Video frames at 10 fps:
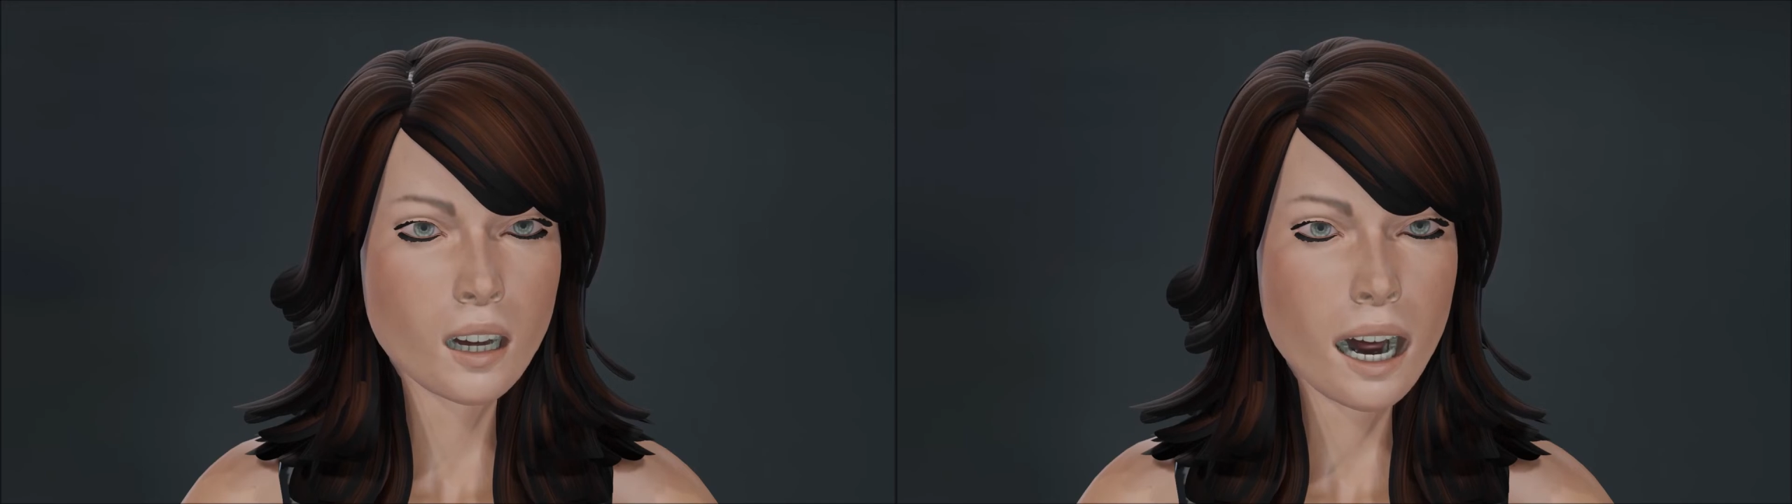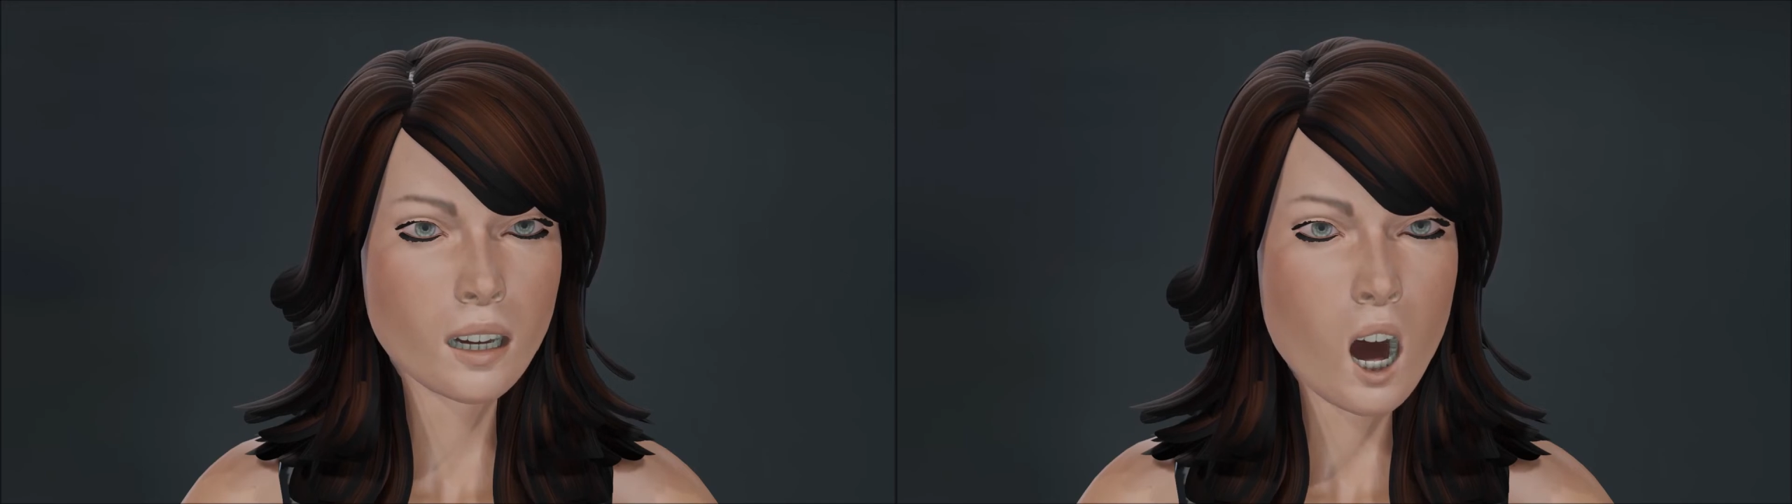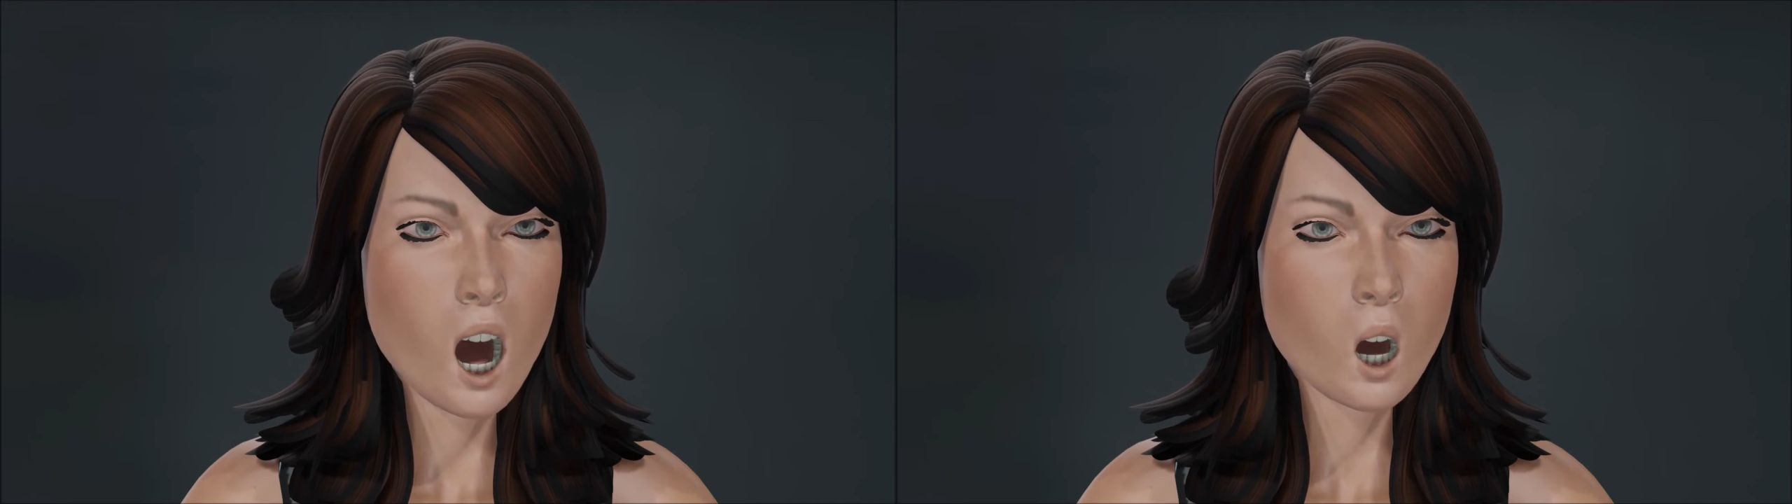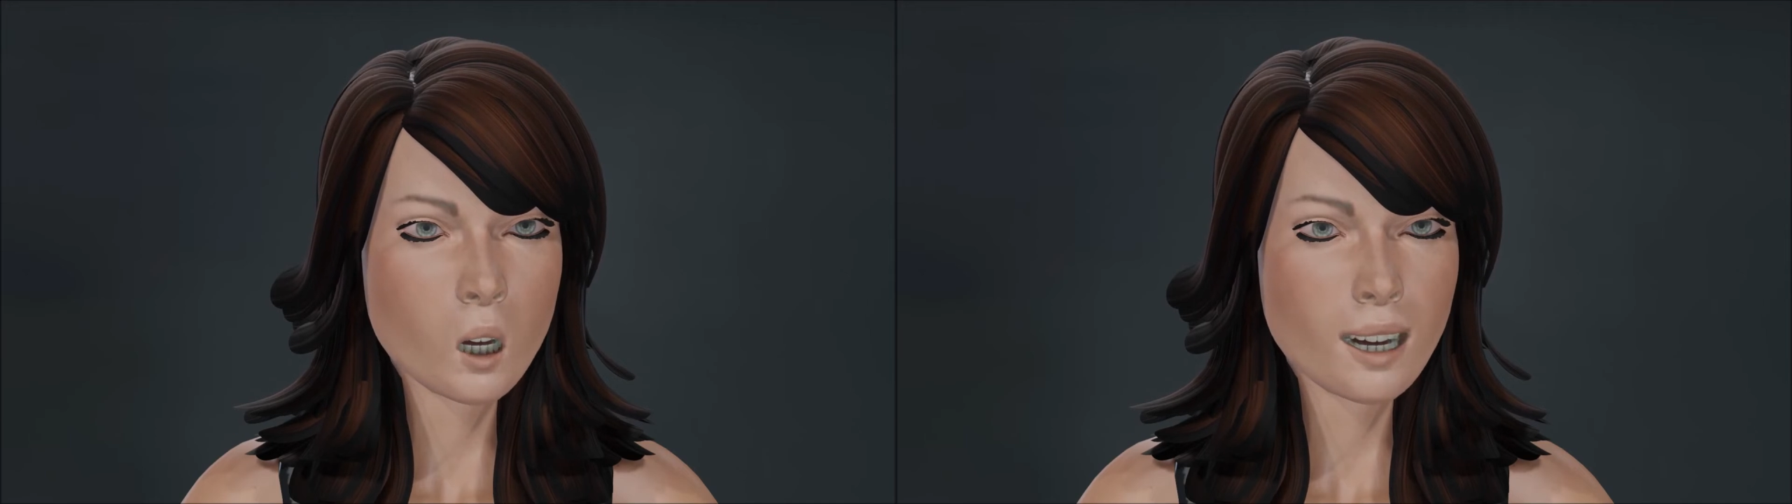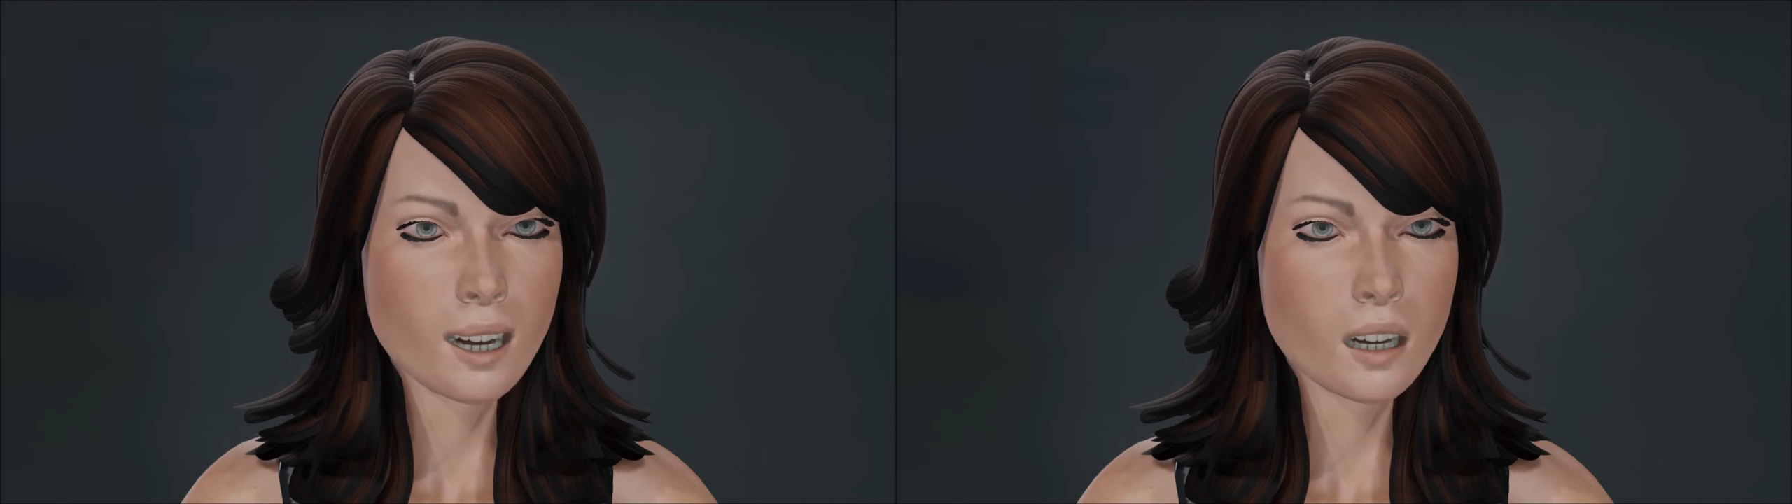let
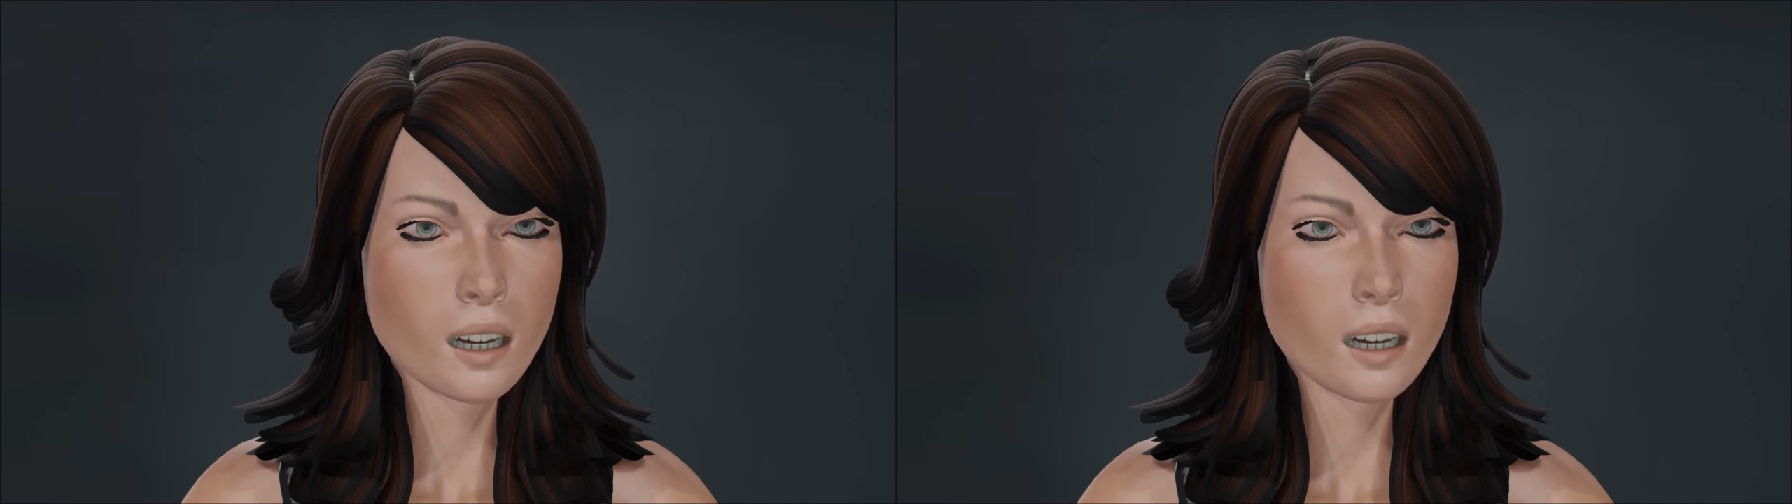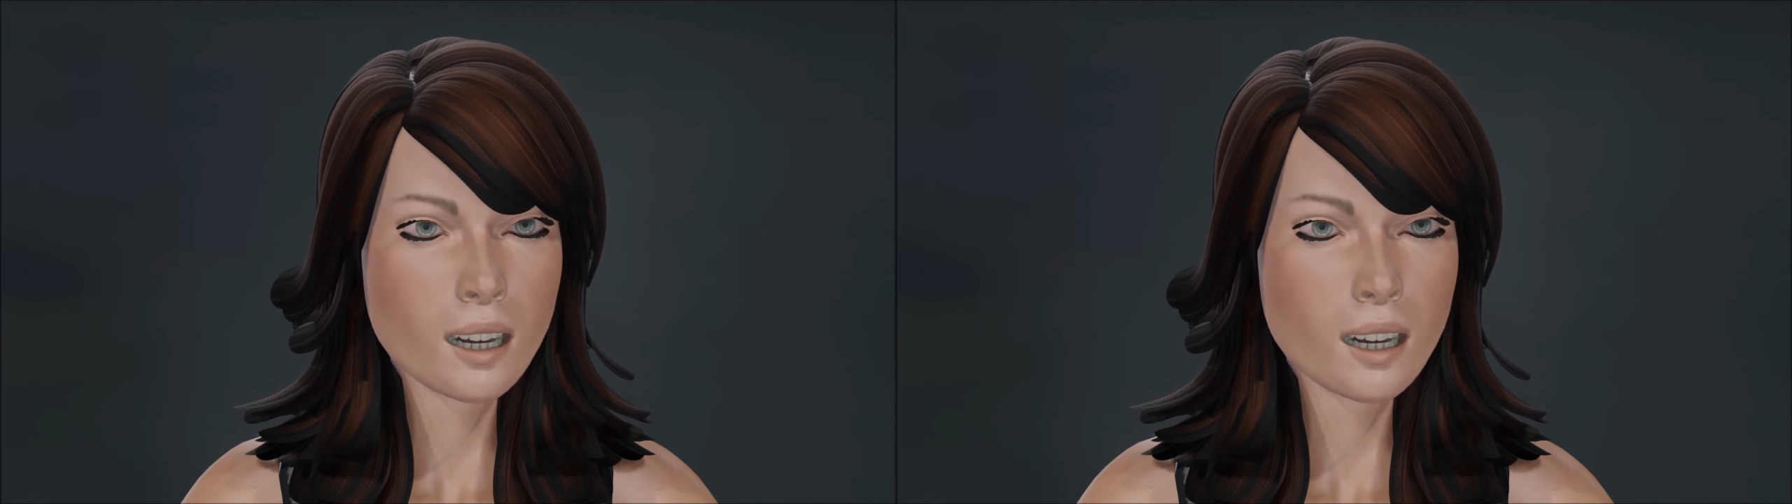alone the next